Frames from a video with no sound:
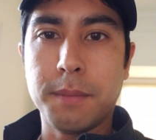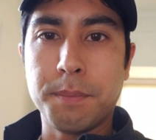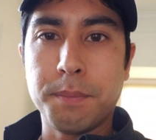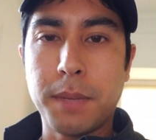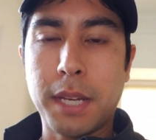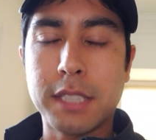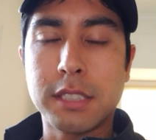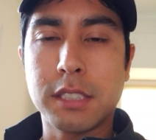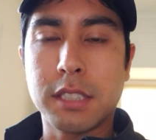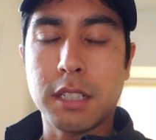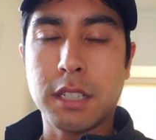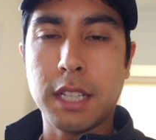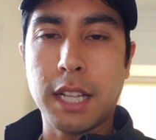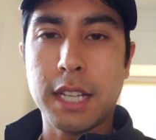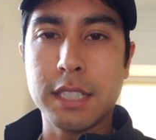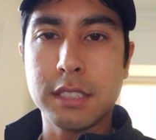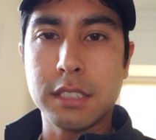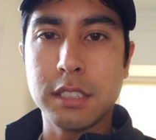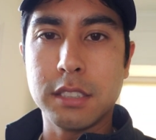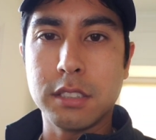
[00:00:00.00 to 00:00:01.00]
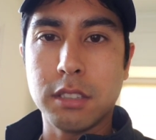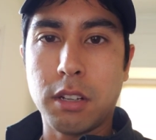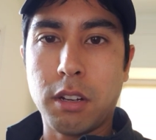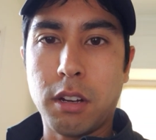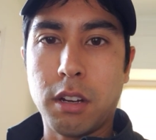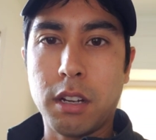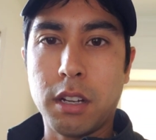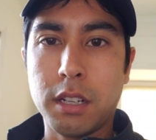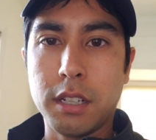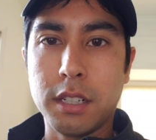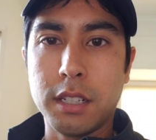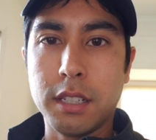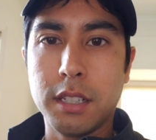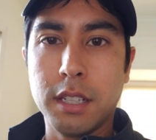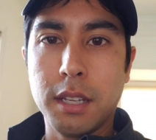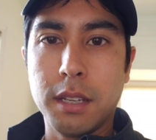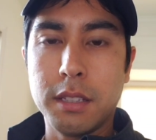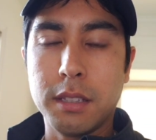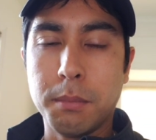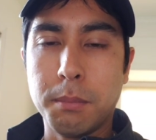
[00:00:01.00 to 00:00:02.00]
master classes on
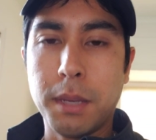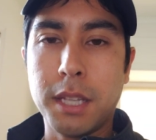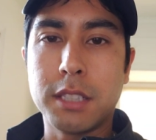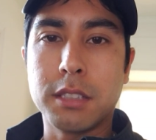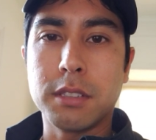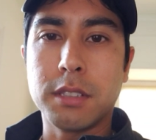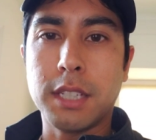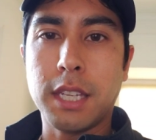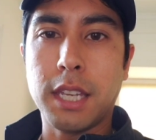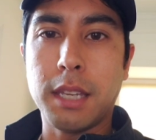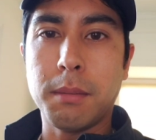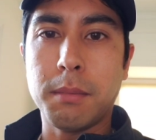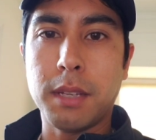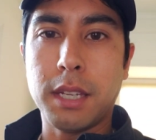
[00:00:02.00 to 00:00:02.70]
the mental game.